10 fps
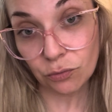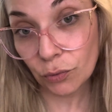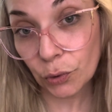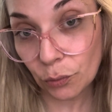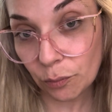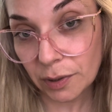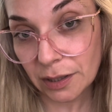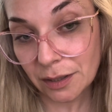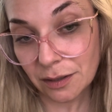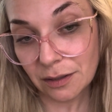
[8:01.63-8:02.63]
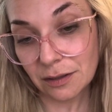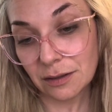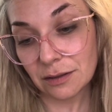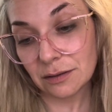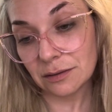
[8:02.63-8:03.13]
room
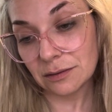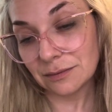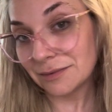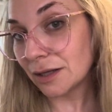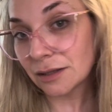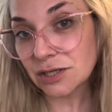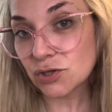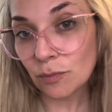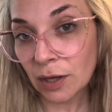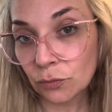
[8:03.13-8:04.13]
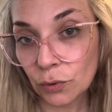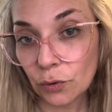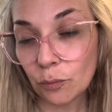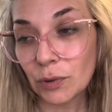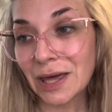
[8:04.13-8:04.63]
unless you make
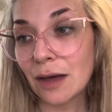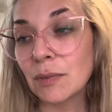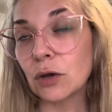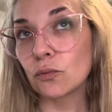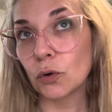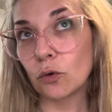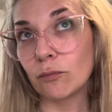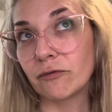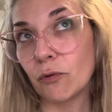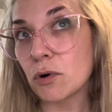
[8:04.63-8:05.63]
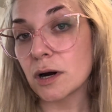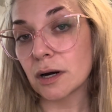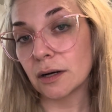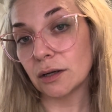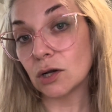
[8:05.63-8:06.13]
room. We can't make room
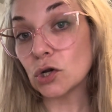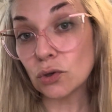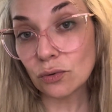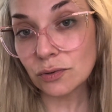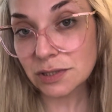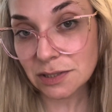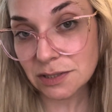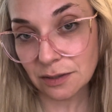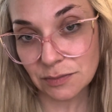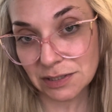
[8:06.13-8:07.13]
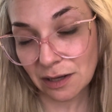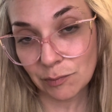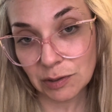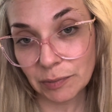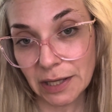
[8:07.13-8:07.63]
for new systems to come
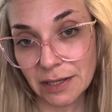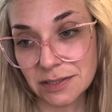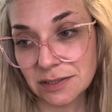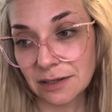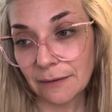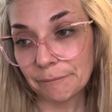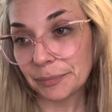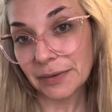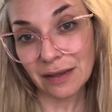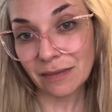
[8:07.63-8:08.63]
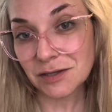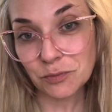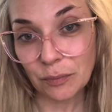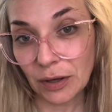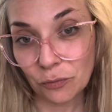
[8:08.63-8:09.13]
into place unless we
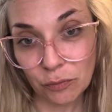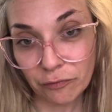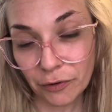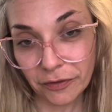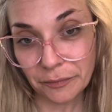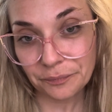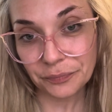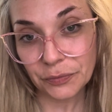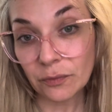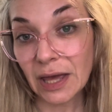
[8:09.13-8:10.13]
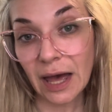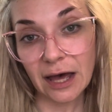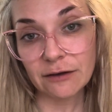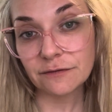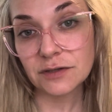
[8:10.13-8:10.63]
make room for them. We
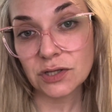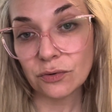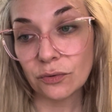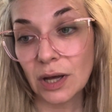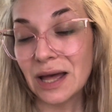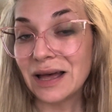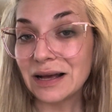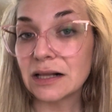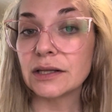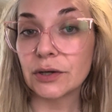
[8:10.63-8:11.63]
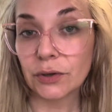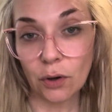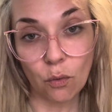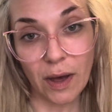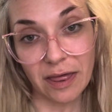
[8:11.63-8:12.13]
have to clear
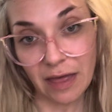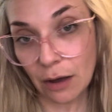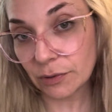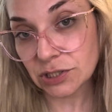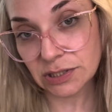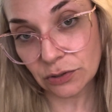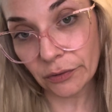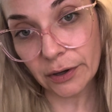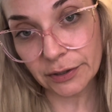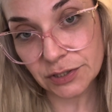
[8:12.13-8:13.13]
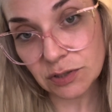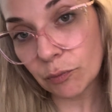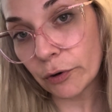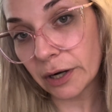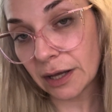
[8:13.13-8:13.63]
away that which is no longer
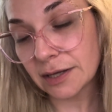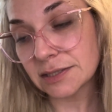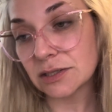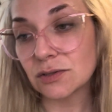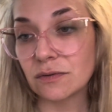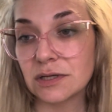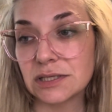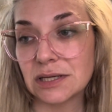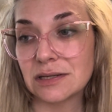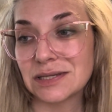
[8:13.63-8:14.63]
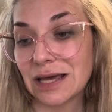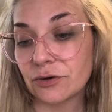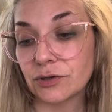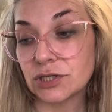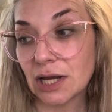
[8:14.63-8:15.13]
supporting us. And so this is
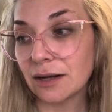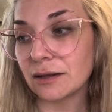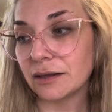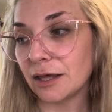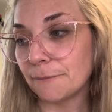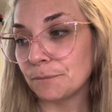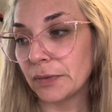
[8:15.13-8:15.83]
energetically